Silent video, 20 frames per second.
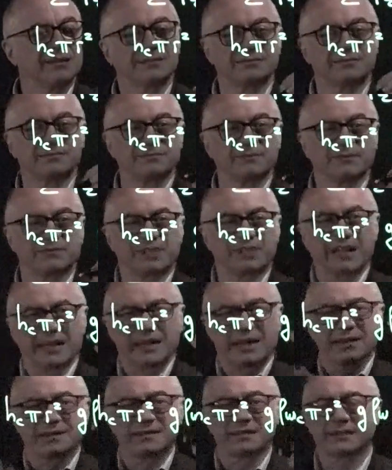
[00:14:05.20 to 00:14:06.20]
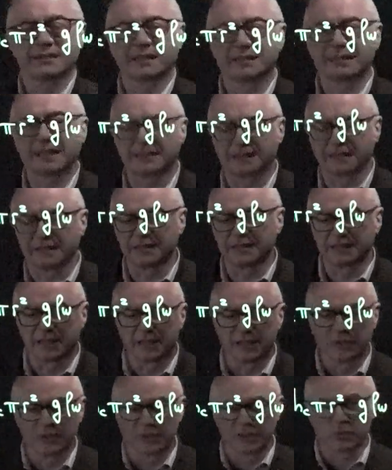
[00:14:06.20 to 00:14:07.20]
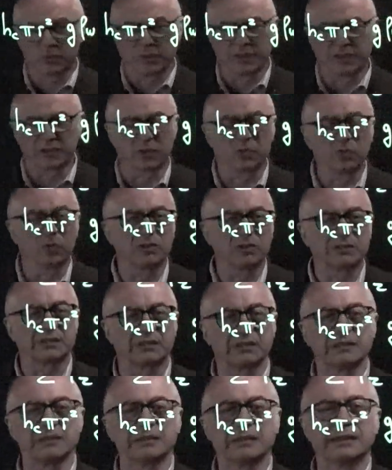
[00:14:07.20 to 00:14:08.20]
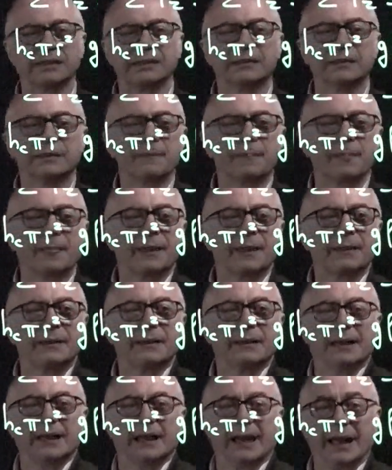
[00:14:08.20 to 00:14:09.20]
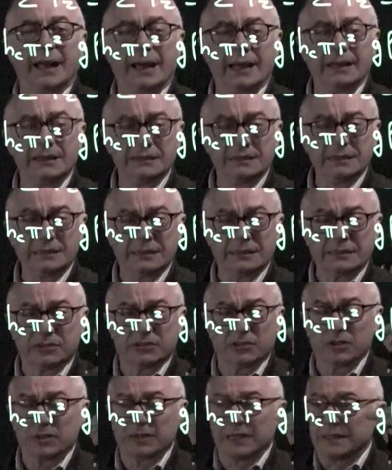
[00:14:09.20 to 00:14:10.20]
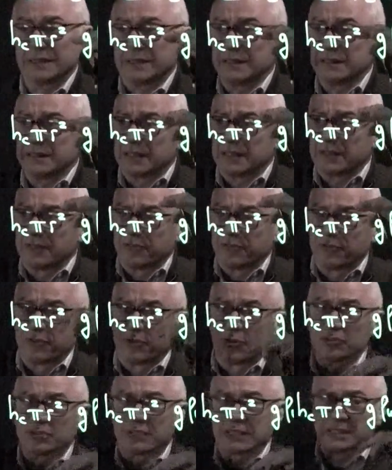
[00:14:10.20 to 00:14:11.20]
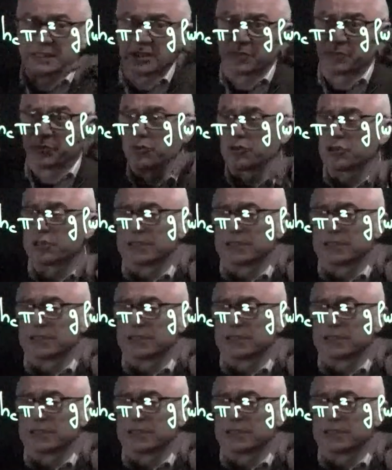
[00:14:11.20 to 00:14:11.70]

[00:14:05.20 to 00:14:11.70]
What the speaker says: realizing that that is the unit weight of water indeed. And so that is the force that is pushing